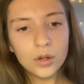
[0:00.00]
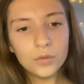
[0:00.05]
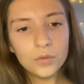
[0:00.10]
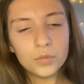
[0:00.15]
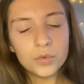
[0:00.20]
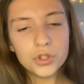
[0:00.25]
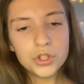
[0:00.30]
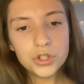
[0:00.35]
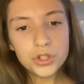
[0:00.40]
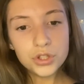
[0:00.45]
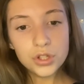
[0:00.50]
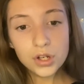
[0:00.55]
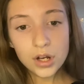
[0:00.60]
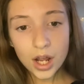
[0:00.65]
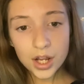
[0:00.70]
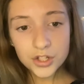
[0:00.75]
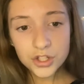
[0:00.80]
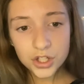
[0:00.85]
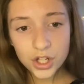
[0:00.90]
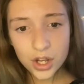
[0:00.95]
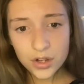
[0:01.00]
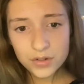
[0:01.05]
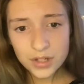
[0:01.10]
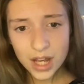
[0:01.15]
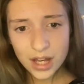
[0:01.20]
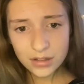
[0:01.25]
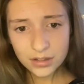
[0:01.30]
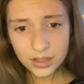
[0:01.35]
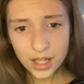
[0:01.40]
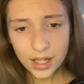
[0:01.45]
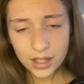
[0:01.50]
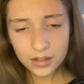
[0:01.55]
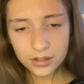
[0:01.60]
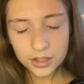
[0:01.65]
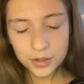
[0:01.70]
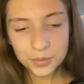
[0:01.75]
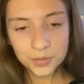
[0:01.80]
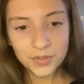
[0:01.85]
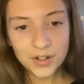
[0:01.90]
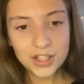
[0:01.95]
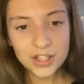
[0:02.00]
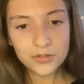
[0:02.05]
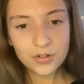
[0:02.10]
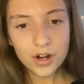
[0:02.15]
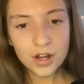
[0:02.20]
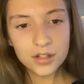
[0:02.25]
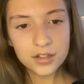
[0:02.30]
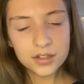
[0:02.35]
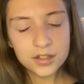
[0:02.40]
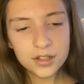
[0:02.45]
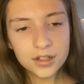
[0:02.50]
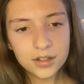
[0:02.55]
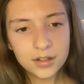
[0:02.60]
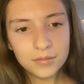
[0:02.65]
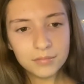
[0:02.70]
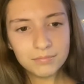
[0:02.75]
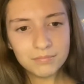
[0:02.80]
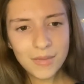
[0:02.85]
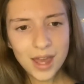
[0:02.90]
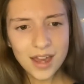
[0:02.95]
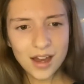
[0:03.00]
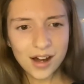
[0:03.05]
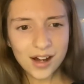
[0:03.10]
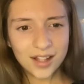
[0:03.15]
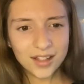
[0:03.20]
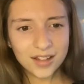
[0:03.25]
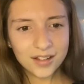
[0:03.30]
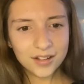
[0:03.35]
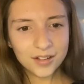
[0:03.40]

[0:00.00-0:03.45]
"Would you like to go down there?" the professor asked. "May I?"